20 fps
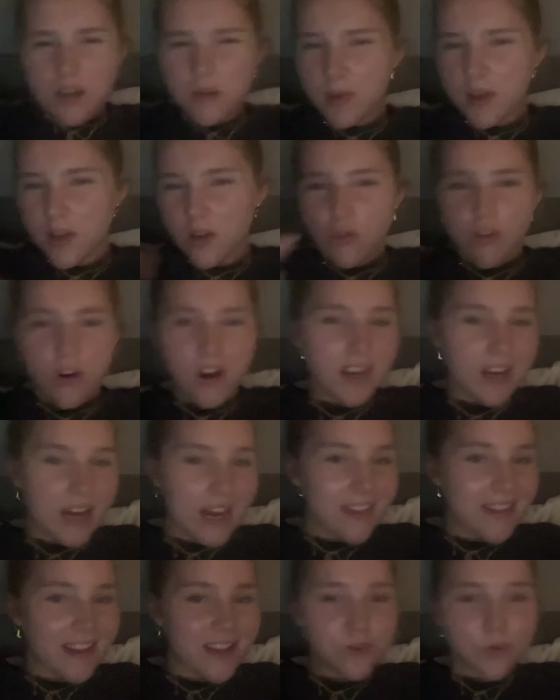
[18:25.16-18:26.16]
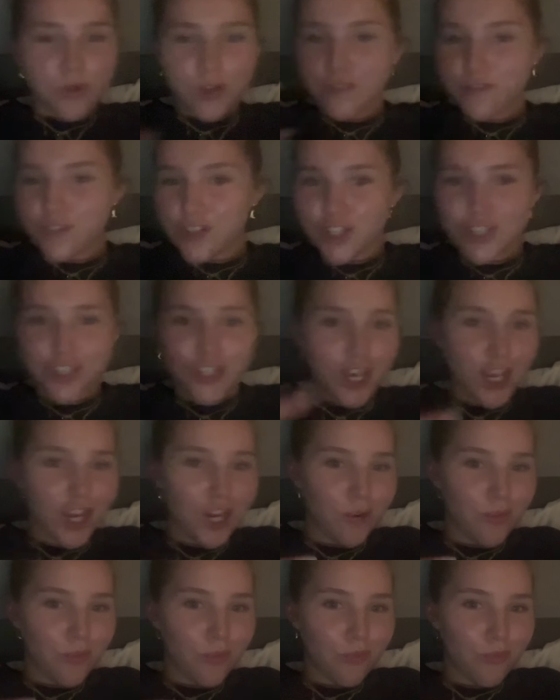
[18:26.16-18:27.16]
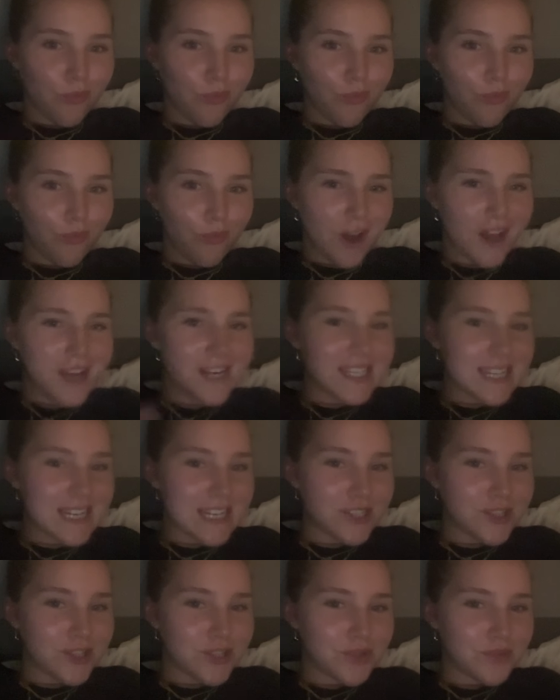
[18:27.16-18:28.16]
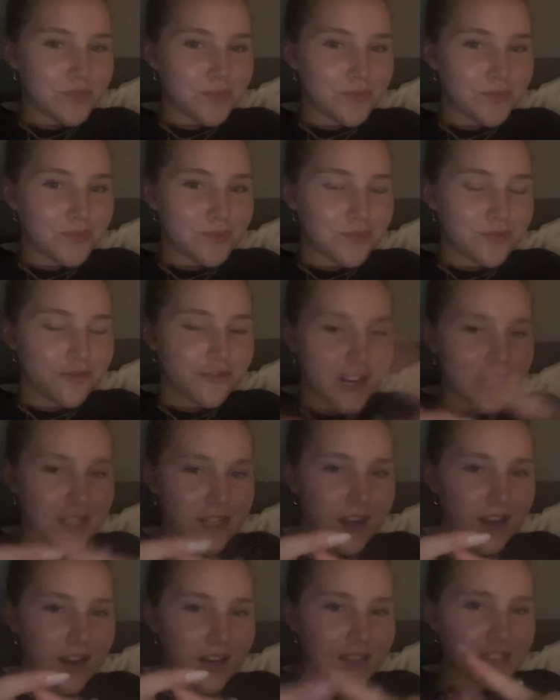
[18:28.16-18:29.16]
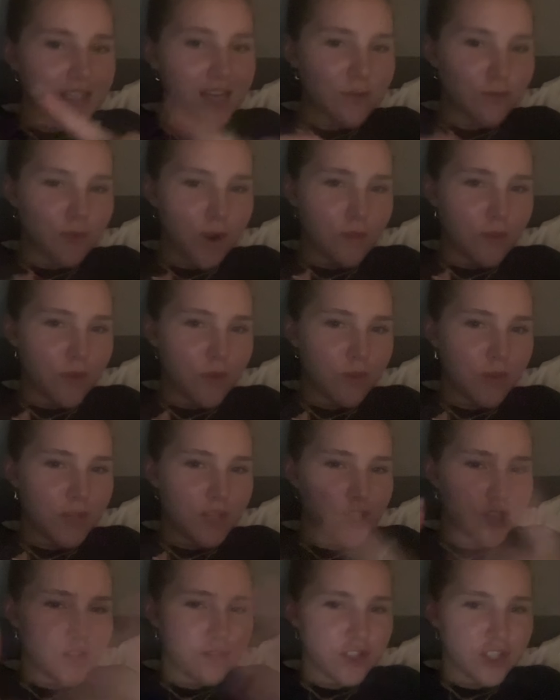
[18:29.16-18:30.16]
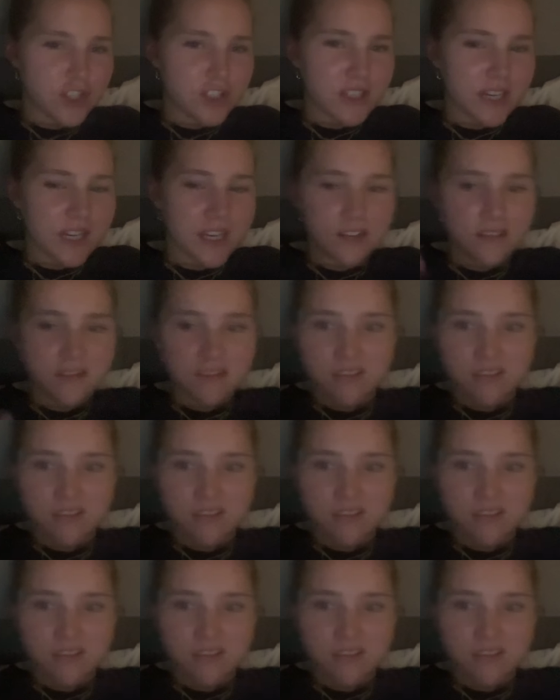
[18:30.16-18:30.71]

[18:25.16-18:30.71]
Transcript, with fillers: I alright, like, that's what you've just seen. I did. Fraser Island and Rainbow Beach, you've just seen.